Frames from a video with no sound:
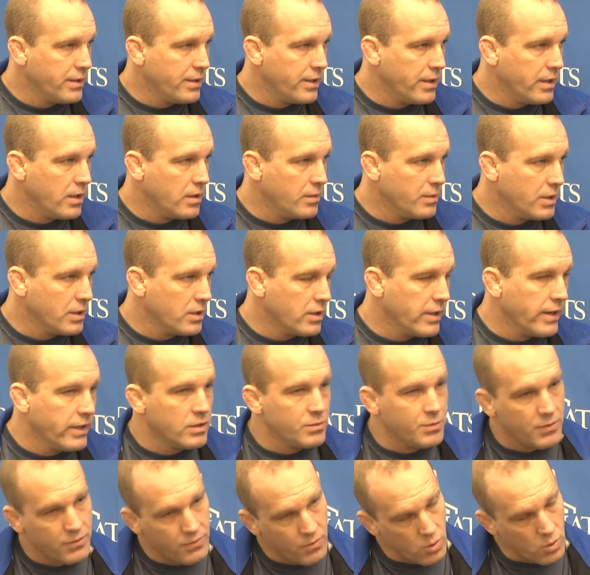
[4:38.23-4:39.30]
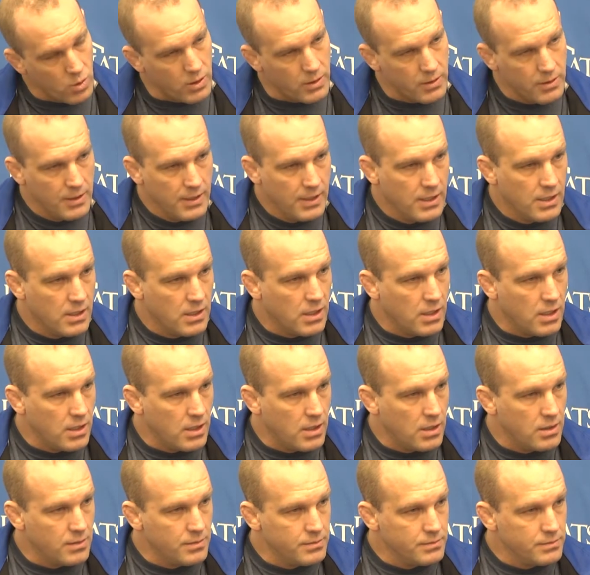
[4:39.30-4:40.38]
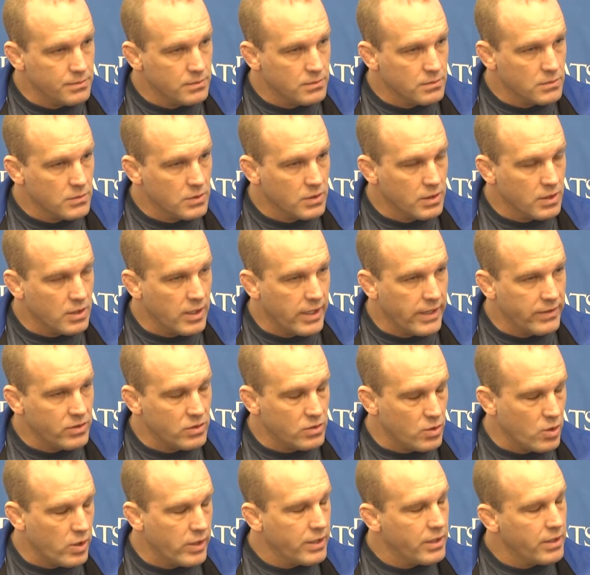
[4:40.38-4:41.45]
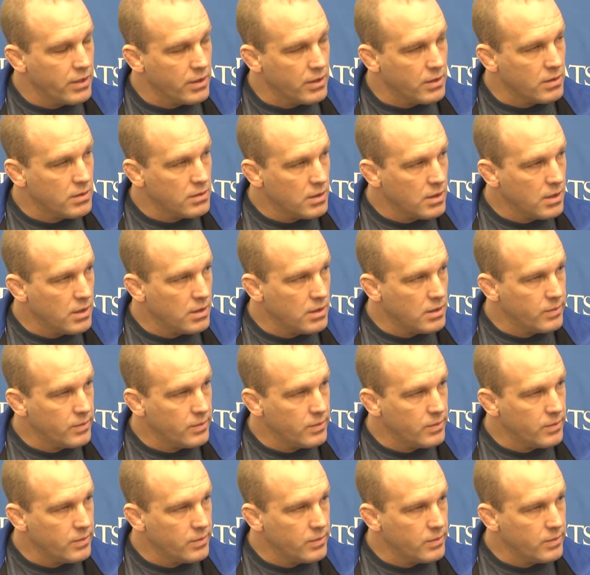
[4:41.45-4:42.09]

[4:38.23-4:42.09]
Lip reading: The class before the class is already here.